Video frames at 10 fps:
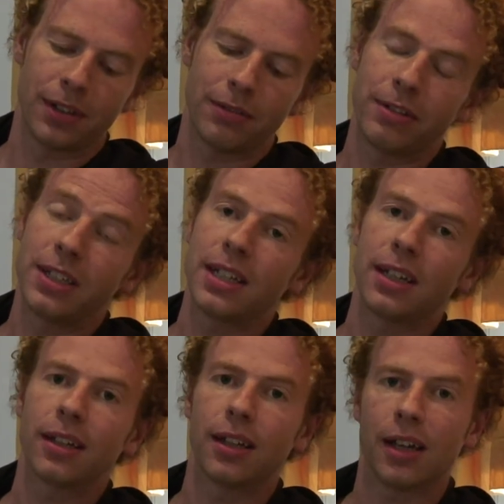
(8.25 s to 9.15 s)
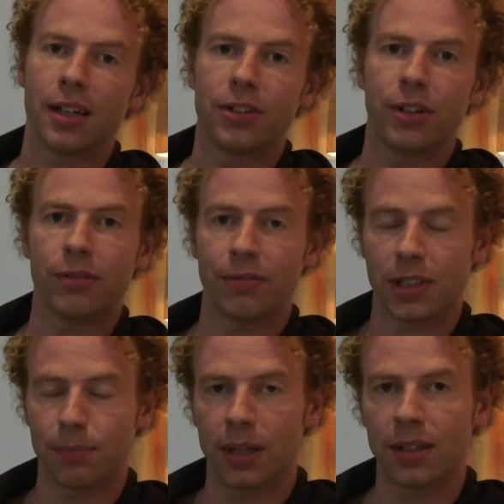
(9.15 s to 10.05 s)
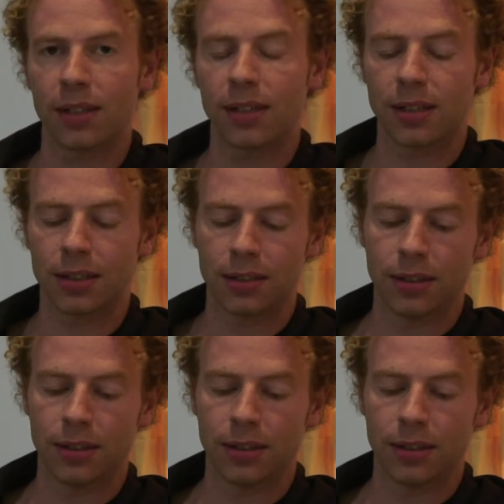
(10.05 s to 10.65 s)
flitting the hedgerow for splints,